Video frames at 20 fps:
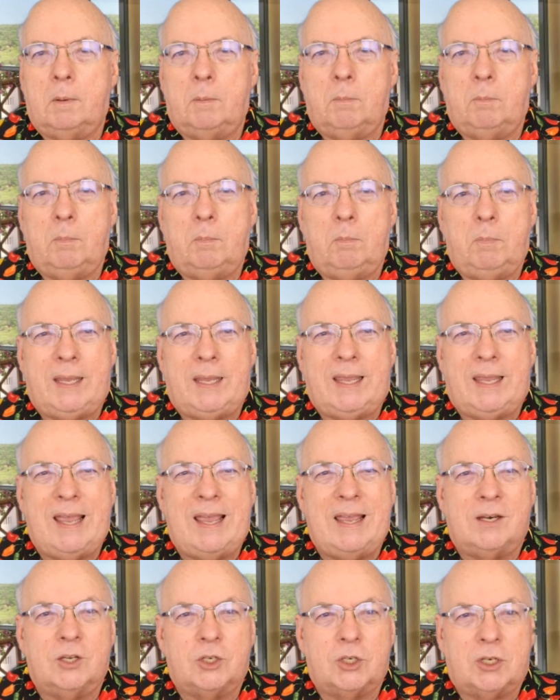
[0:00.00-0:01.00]
began
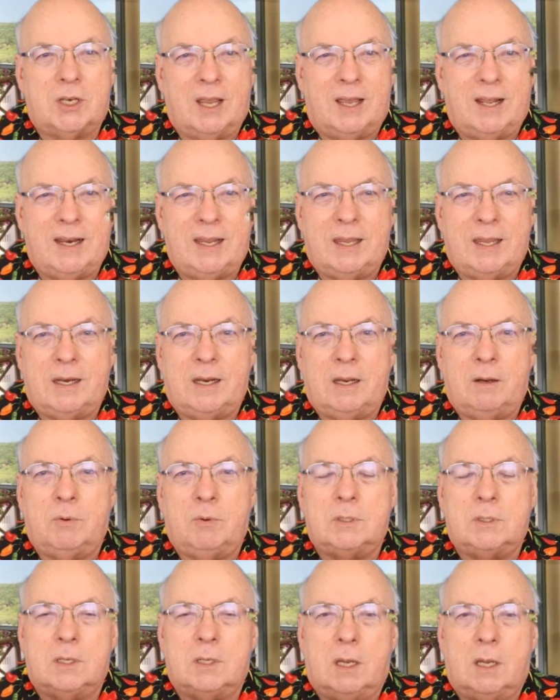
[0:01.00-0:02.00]
to study it, it
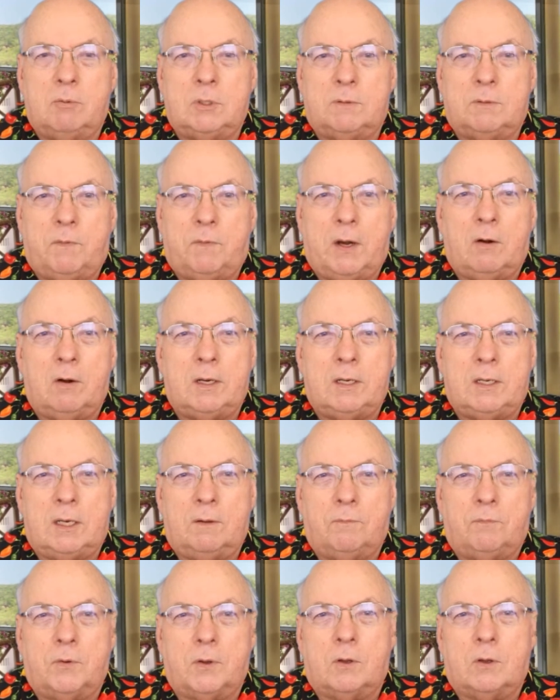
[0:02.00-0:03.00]
was very
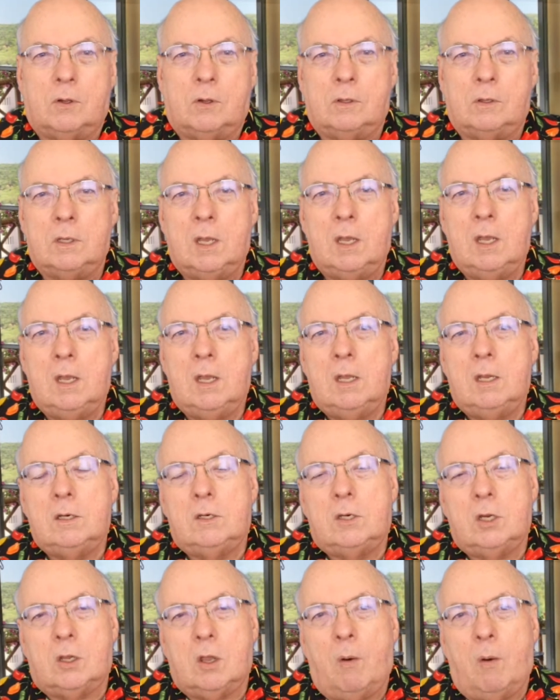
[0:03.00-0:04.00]
difficult
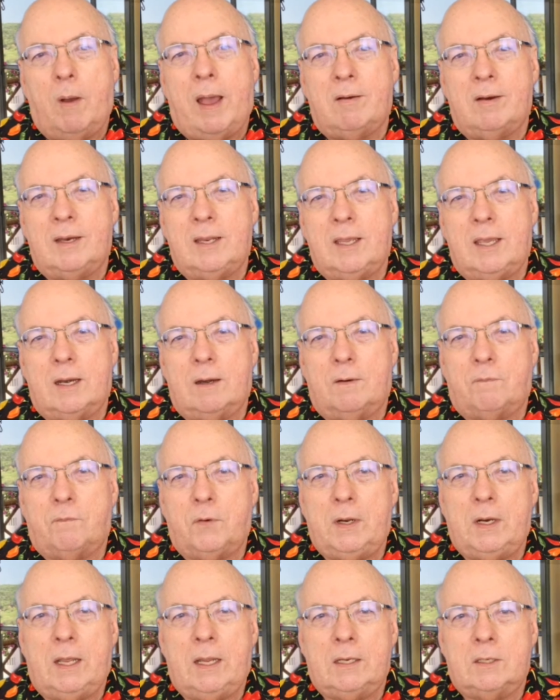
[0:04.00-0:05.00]
to go out and get a
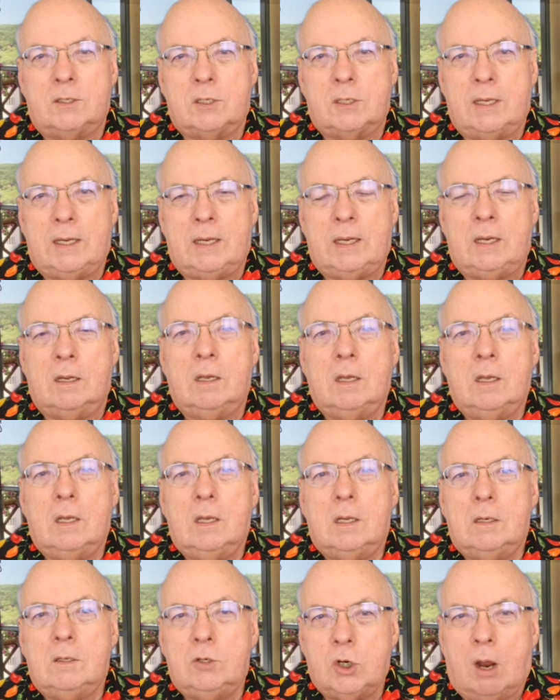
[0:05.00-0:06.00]
freelancing
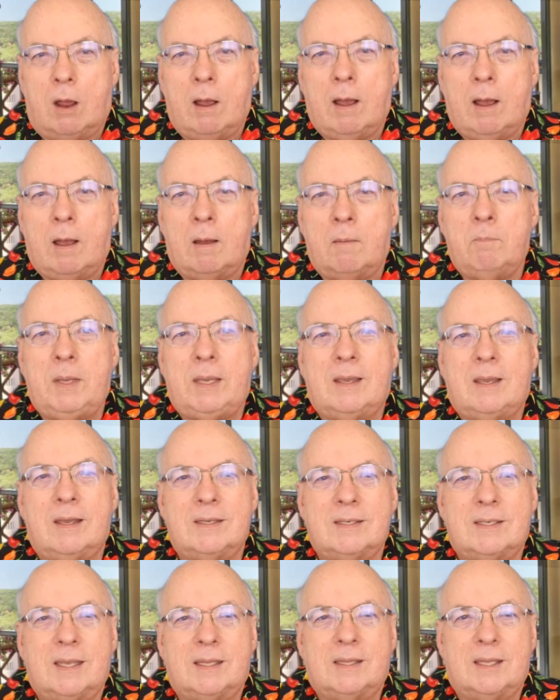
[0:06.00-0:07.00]
job
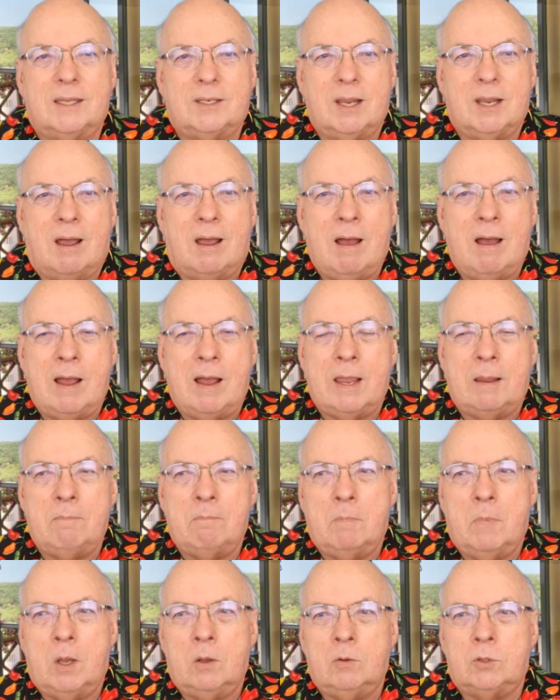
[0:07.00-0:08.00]
because at the time
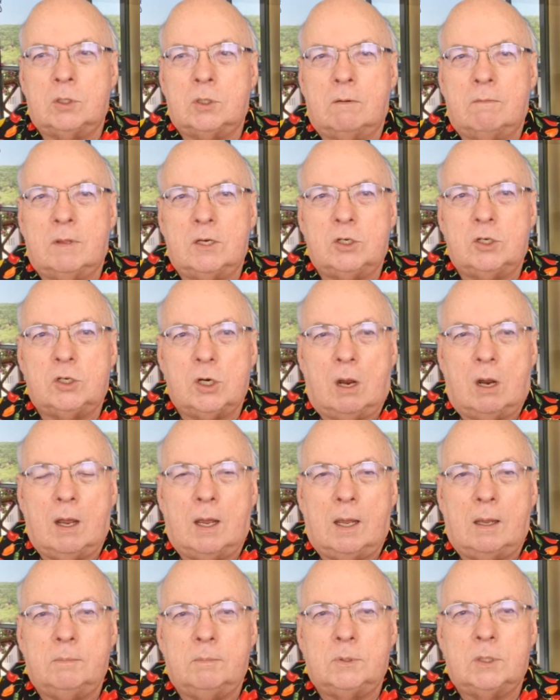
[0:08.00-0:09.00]
most of the
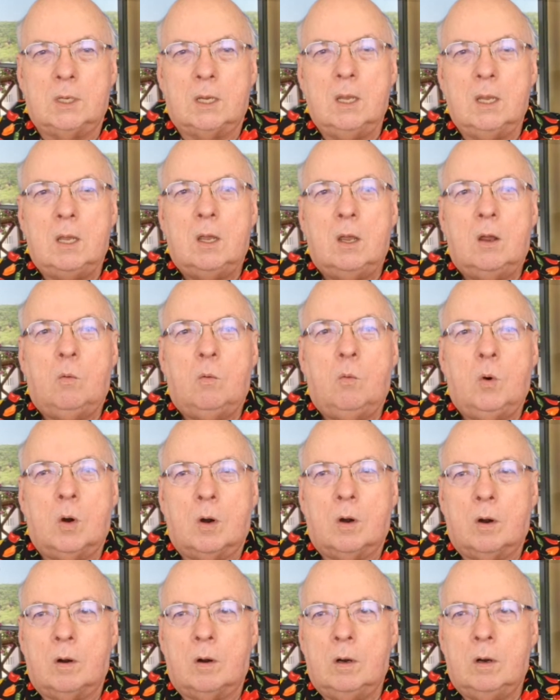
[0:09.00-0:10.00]
jobs
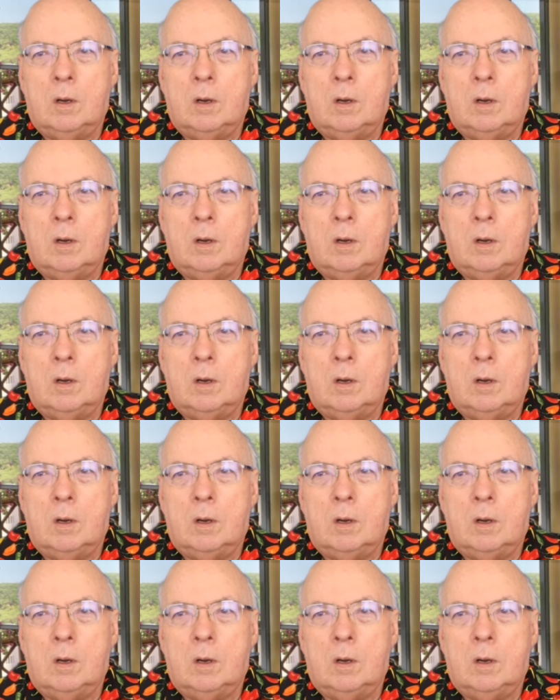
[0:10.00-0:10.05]
were